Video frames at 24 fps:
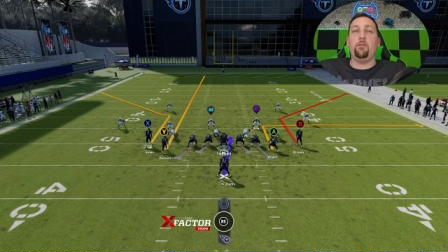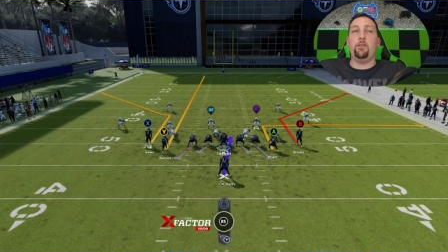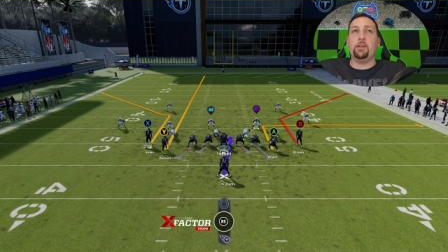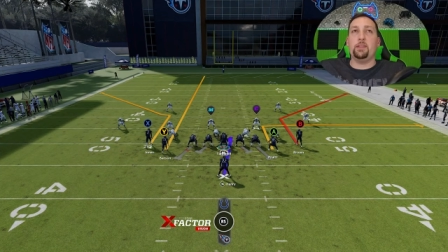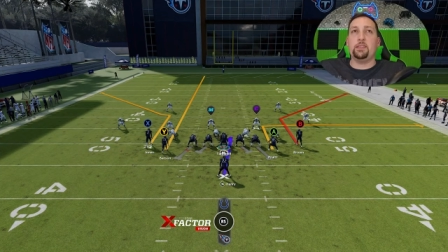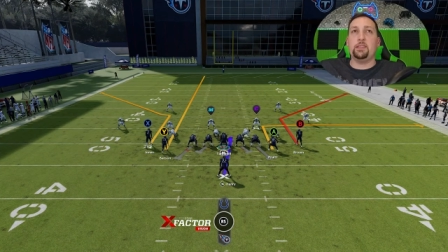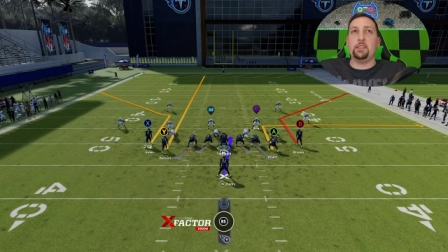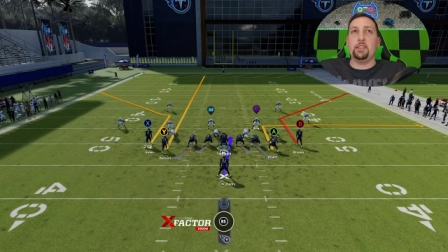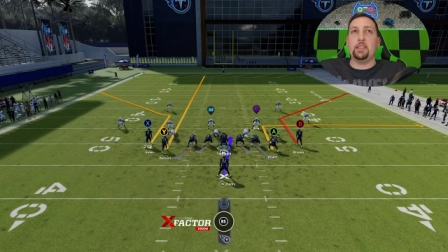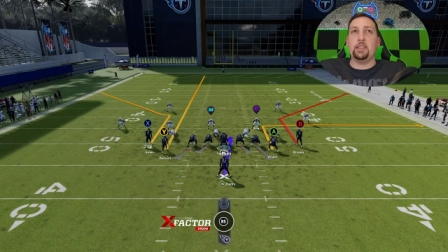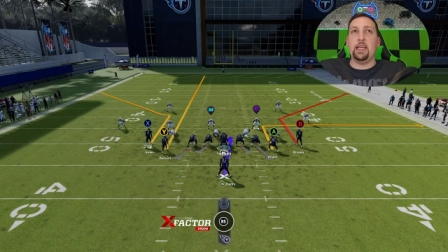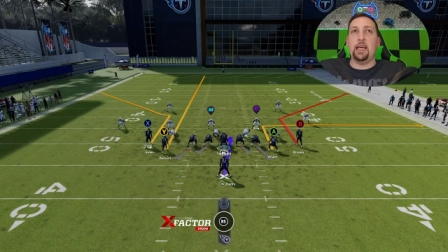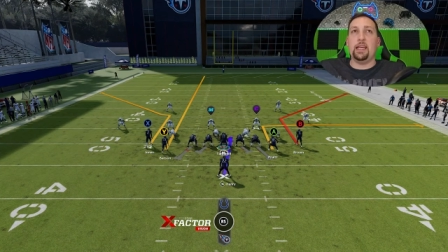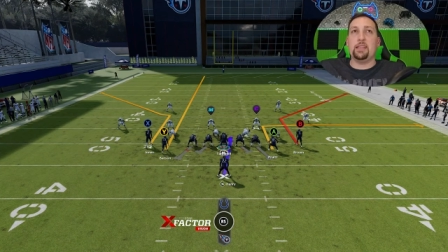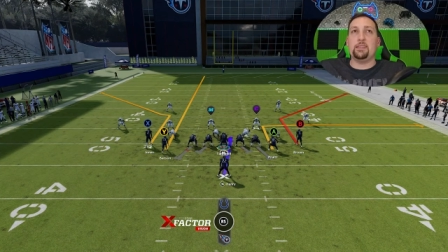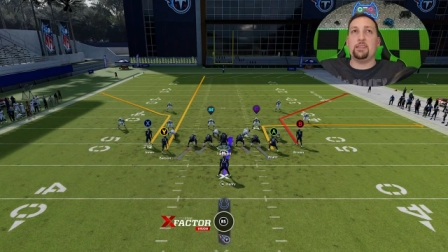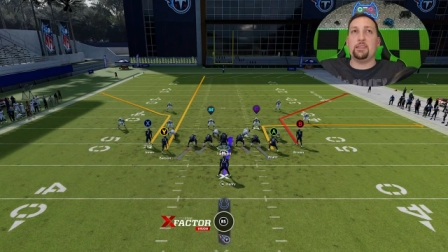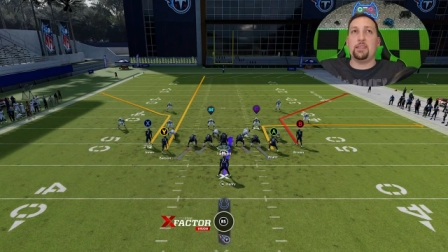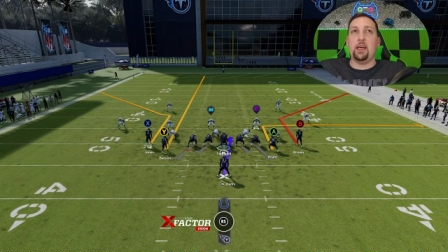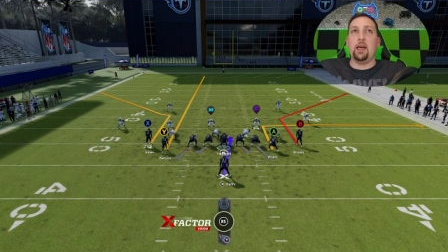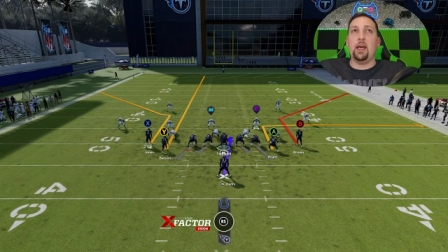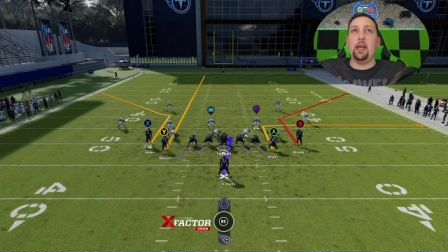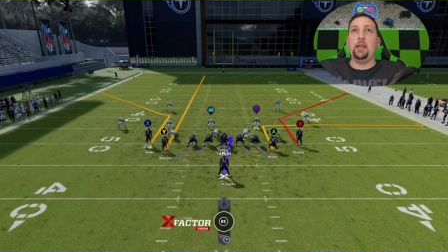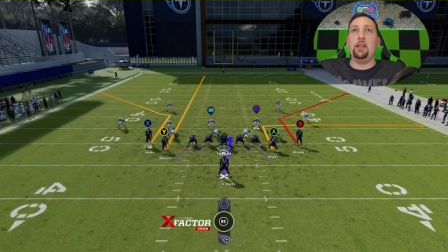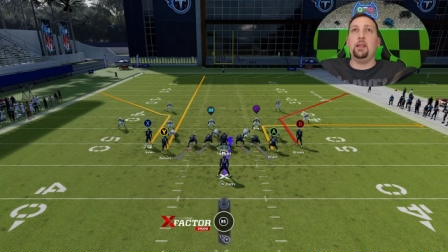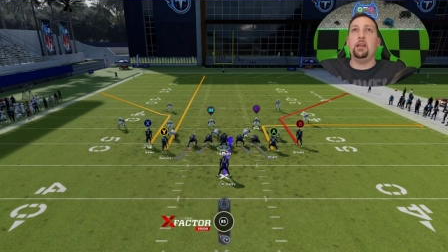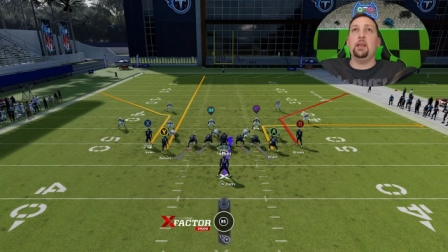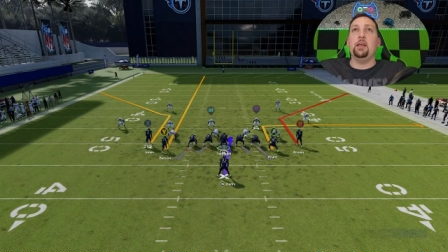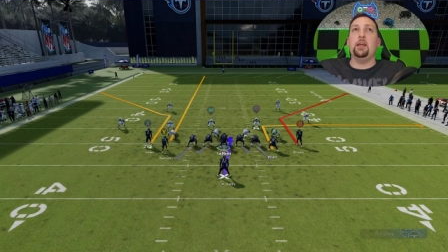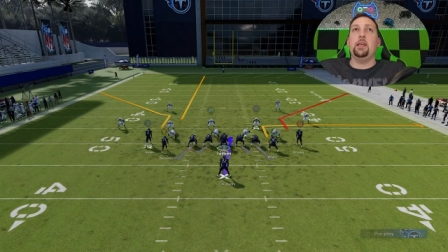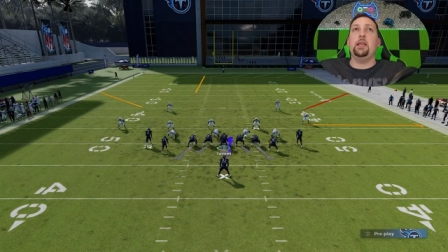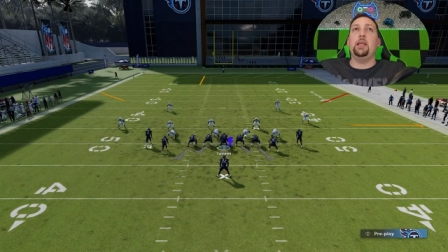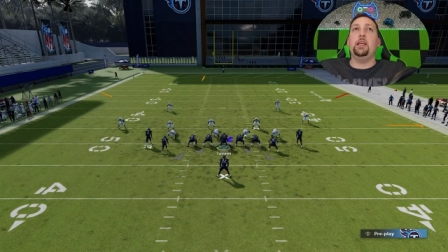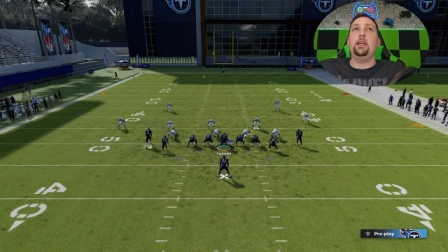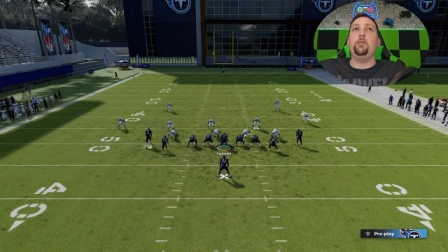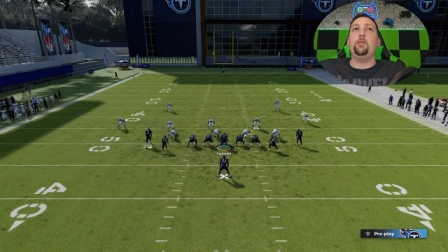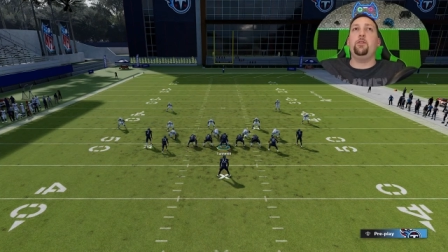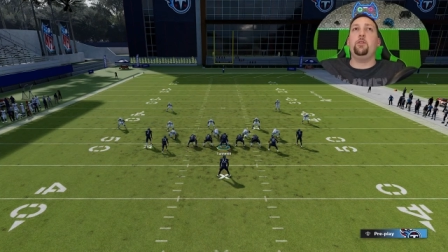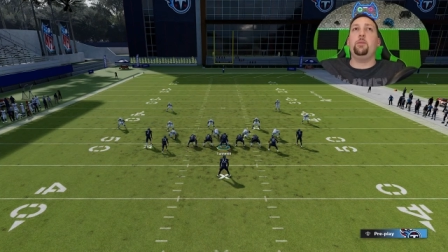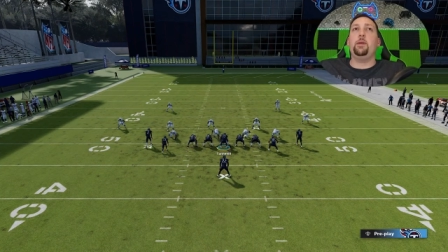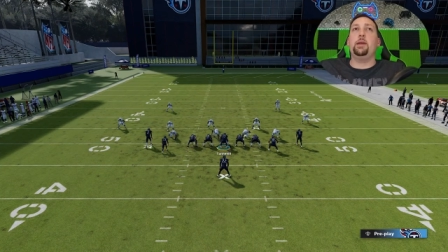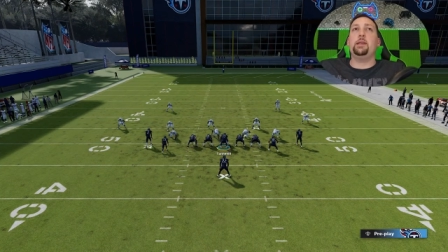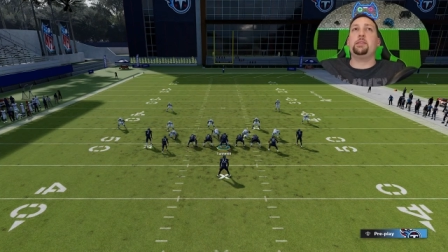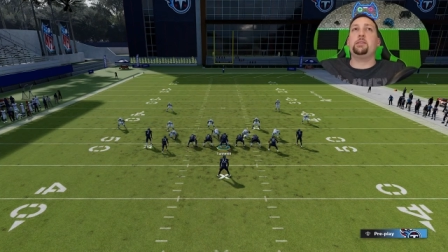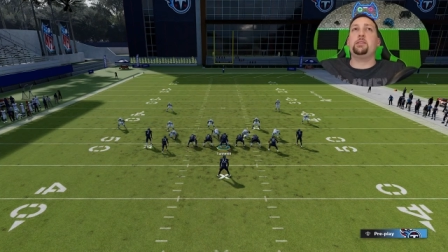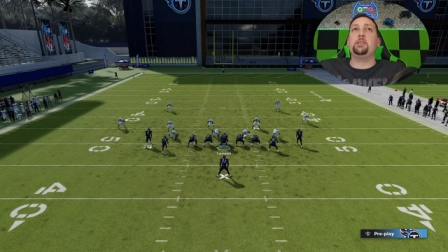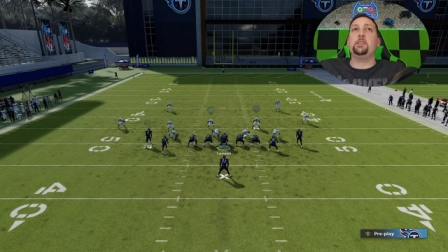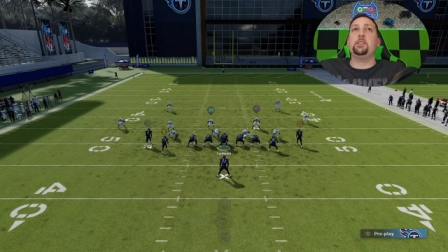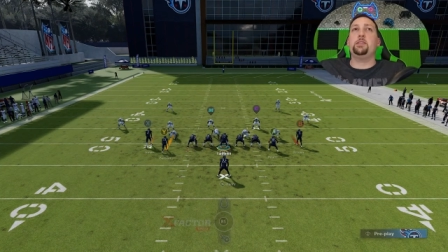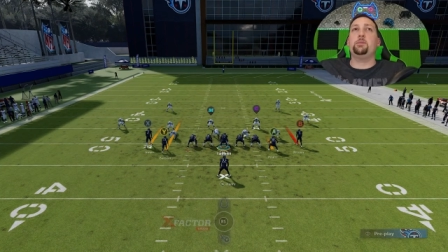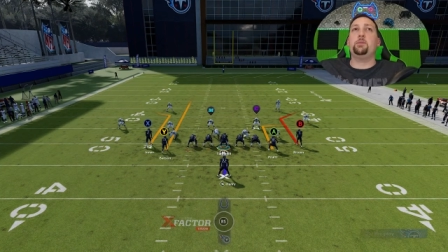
offense to that side. If you basically